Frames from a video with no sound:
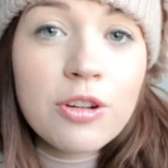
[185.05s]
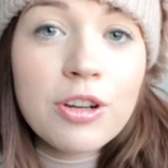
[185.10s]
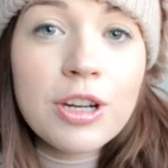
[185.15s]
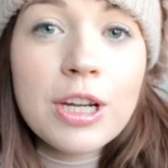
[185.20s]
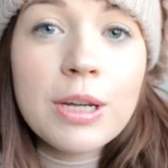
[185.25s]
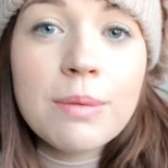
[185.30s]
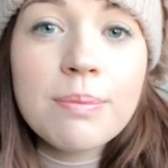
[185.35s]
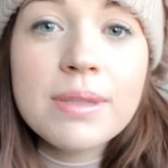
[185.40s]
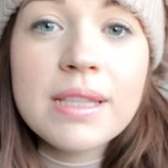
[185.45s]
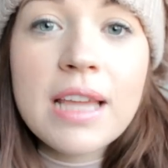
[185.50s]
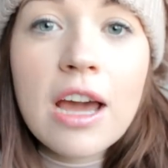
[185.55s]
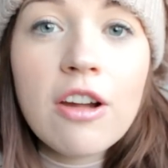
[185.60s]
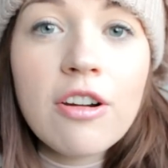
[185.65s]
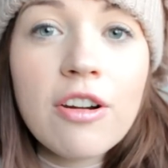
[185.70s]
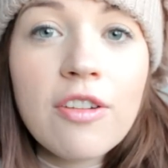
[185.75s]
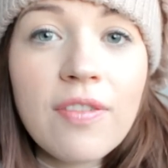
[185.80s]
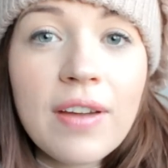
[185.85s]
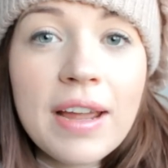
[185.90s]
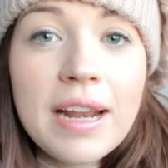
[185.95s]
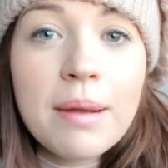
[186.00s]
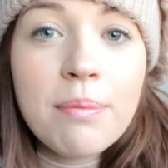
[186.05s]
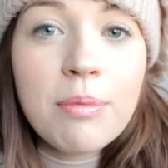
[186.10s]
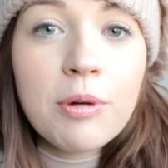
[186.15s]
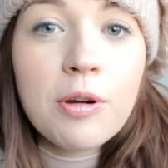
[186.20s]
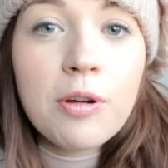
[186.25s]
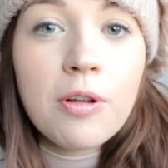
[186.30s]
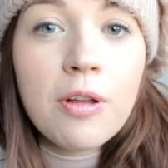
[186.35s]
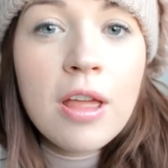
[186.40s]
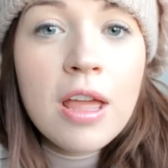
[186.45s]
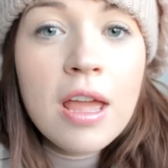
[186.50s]
groups that are
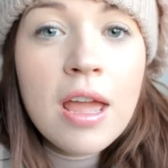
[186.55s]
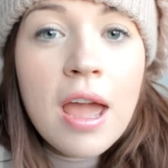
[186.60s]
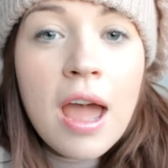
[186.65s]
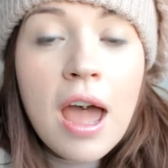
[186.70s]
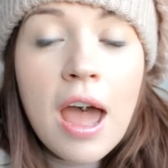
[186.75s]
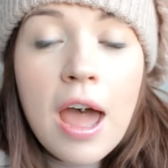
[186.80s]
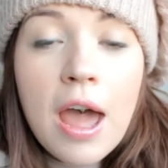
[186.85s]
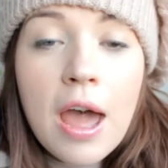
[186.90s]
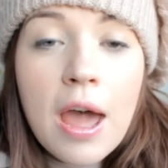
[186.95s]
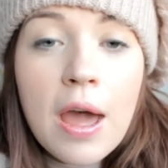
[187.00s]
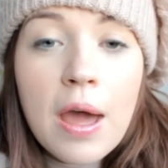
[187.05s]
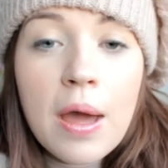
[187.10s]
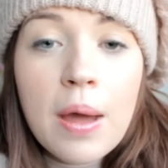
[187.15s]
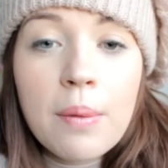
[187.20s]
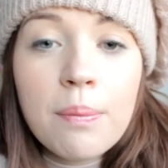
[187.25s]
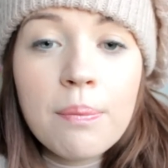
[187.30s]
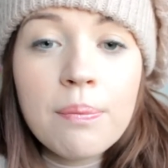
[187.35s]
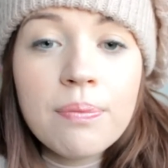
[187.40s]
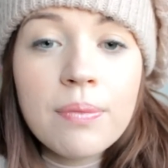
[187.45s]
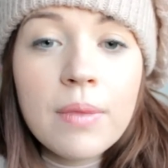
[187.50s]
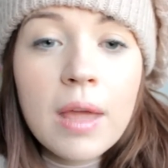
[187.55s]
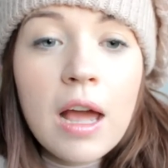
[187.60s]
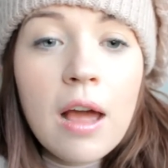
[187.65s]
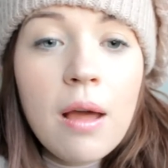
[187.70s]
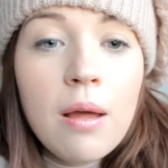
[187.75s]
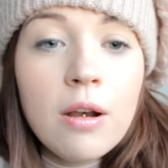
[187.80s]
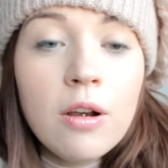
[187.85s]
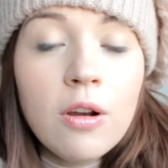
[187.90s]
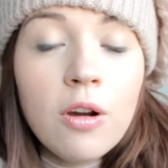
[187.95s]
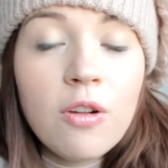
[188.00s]
available. A
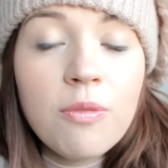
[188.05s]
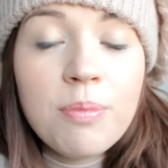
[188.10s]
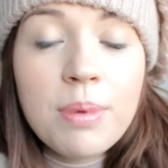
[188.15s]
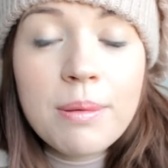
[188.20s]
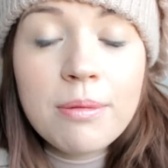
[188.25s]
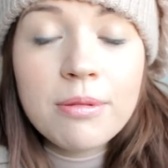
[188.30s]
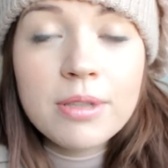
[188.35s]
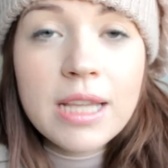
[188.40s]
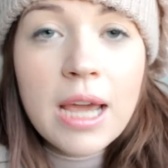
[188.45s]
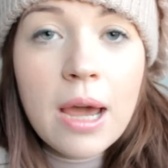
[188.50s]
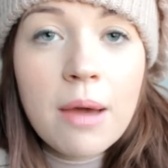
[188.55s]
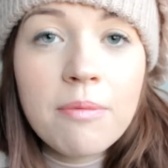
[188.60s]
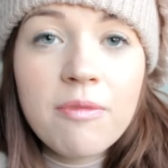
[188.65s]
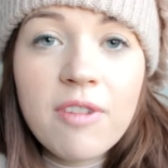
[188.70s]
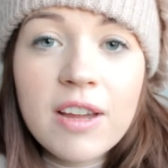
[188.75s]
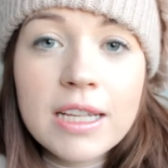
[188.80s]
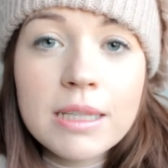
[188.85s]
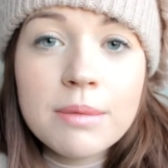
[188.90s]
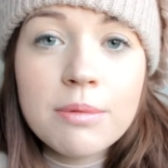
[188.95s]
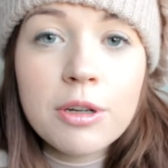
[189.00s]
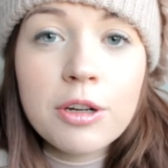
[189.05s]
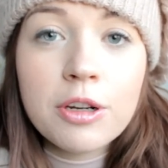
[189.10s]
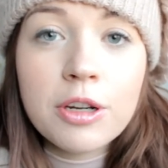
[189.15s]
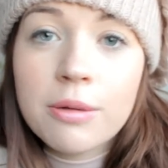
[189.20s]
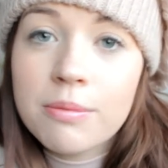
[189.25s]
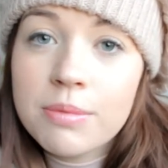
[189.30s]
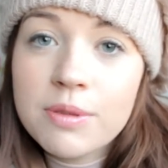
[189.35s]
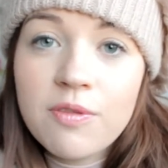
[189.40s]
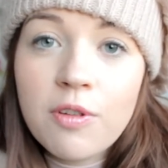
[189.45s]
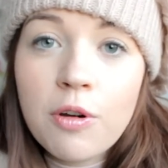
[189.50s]
lot of people set up Facebook
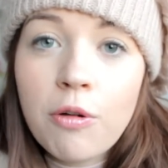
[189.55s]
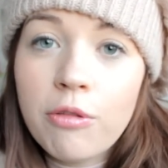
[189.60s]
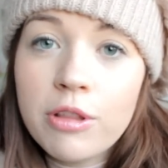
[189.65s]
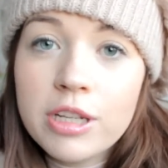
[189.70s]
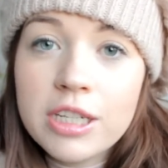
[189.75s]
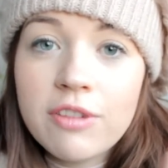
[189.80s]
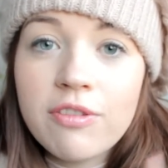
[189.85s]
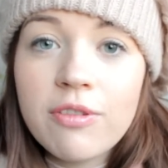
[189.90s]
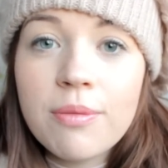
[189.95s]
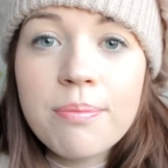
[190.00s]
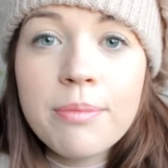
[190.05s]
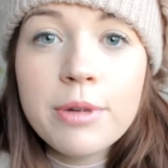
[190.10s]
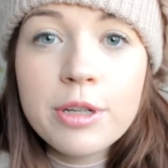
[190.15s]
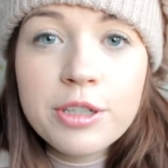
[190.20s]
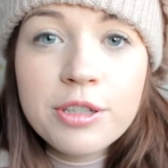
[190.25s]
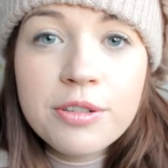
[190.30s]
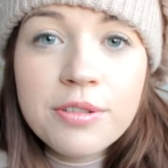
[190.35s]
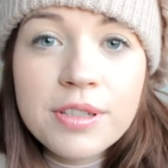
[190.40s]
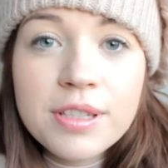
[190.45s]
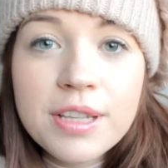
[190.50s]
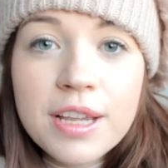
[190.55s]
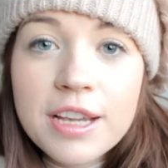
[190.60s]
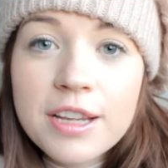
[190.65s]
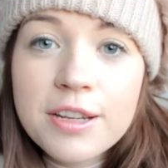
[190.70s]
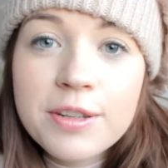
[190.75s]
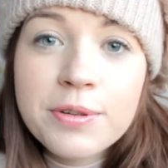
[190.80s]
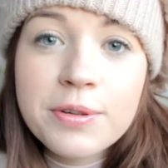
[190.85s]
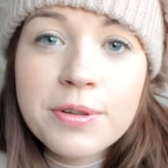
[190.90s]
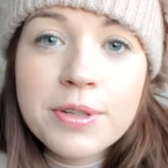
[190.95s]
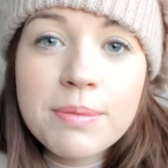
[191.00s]
groups for all the different modules, so you
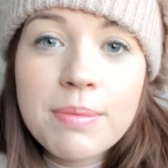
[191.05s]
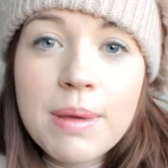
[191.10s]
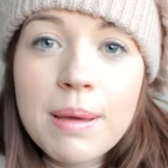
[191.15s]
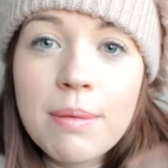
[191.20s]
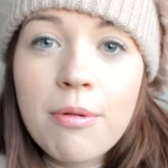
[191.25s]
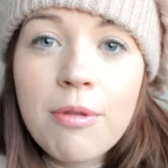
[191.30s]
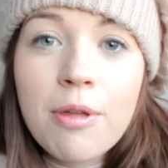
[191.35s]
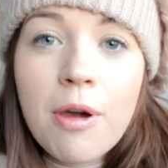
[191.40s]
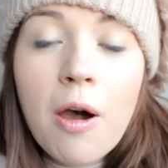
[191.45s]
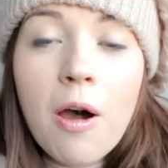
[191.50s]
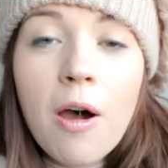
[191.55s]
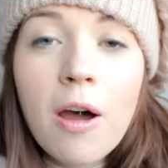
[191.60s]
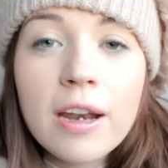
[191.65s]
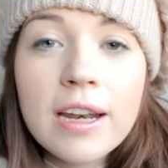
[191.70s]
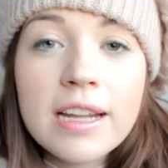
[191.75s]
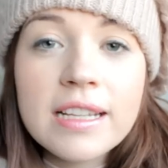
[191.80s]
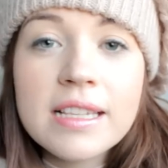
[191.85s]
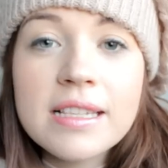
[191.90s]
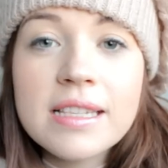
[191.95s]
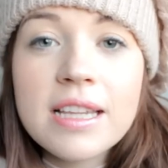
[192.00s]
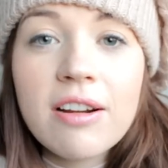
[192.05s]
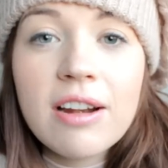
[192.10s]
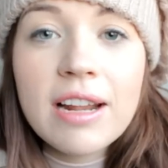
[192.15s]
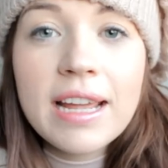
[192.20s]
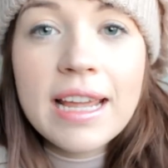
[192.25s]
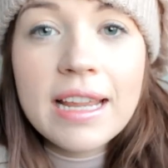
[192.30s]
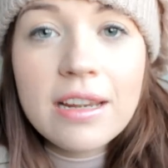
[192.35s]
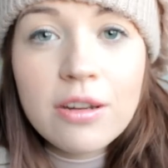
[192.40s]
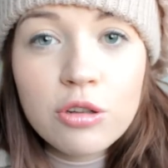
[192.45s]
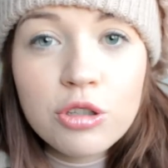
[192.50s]
can talk to people that aren't necessarily
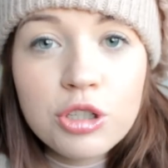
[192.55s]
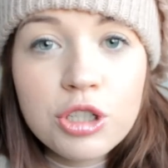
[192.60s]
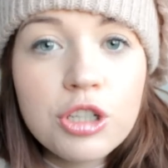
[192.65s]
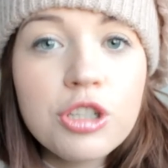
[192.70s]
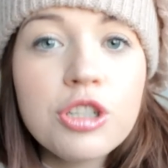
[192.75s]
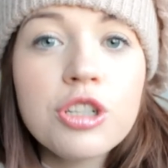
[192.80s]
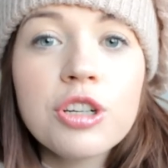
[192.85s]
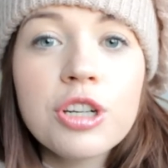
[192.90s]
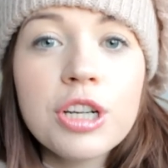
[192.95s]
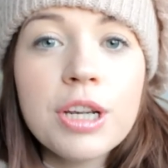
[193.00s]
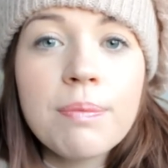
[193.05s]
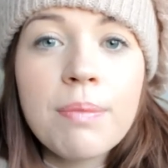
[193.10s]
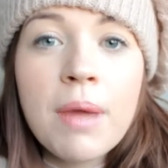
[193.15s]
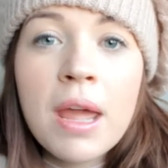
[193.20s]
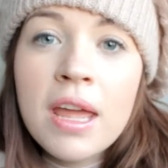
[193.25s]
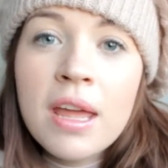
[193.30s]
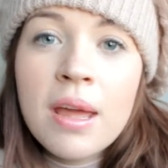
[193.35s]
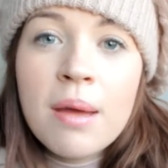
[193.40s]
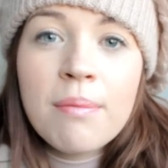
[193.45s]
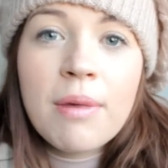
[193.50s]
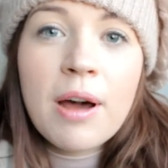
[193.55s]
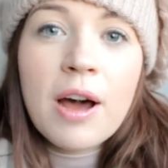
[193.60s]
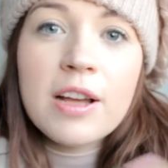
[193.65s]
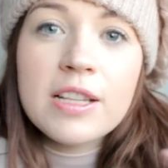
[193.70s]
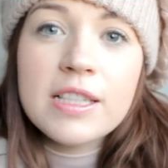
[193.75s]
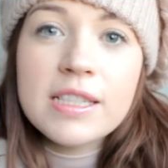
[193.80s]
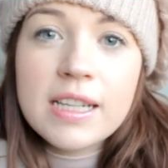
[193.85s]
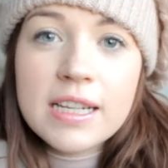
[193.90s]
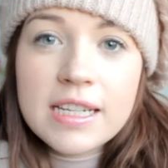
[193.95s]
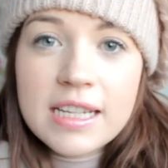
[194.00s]
in your tutor group but
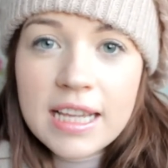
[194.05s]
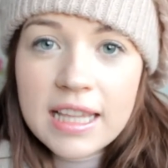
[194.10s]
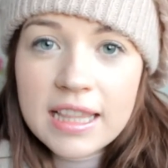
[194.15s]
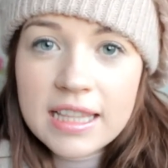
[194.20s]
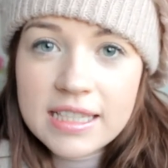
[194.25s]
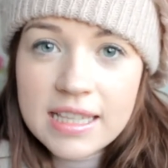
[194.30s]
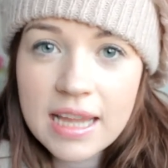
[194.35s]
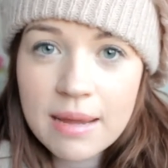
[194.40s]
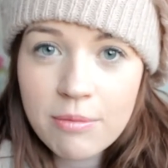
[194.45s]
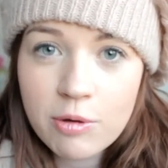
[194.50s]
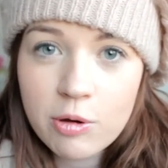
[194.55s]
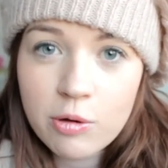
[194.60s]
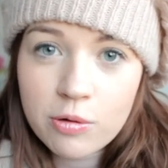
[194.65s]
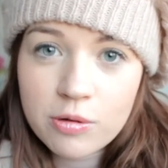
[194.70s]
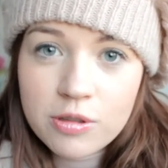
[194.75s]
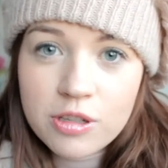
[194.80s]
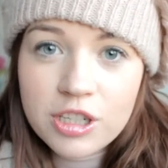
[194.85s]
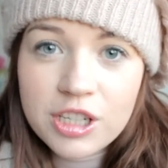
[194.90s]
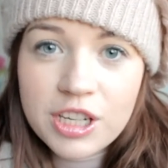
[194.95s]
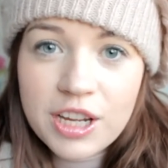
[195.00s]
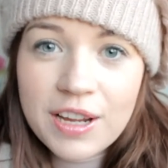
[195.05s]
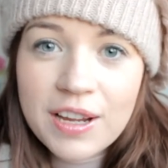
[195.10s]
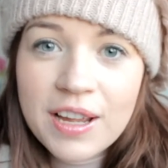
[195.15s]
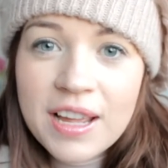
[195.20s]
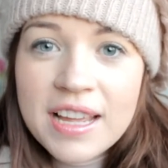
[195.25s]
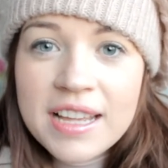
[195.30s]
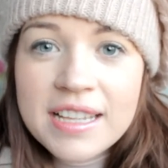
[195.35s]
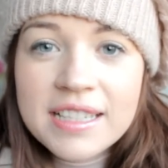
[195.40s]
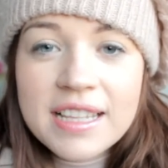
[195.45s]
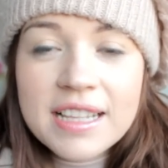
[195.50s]
are studying the same course as you.
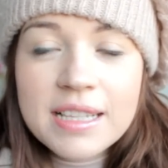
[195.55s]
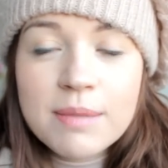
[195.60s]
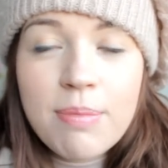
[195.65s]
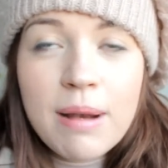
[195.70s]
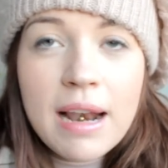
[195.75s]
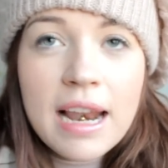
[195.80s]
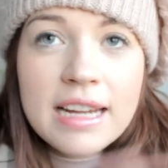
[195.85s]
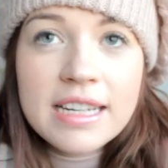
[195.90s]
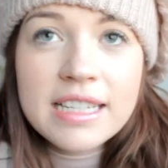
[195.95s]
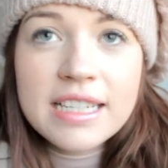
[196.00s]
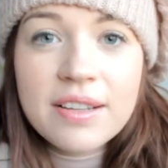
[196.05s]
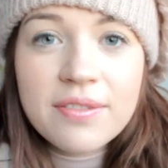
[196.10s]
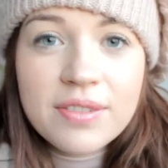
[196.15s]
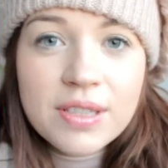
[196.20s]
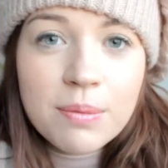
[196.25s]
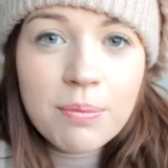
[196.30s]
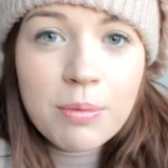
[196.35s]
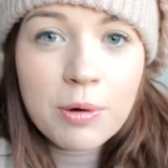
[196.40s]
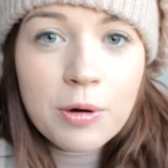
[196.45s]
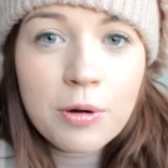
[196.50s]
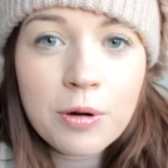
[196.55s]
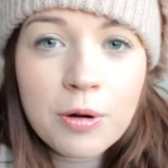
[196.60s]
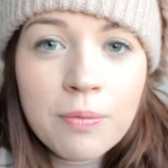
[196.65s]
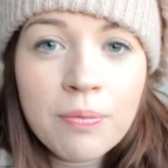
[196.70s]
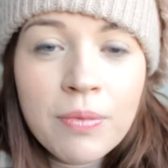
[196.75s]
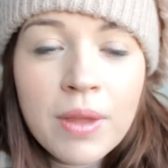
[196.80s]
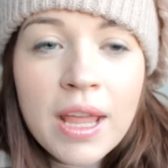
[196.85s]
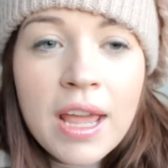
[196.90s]
So there's plenty of support.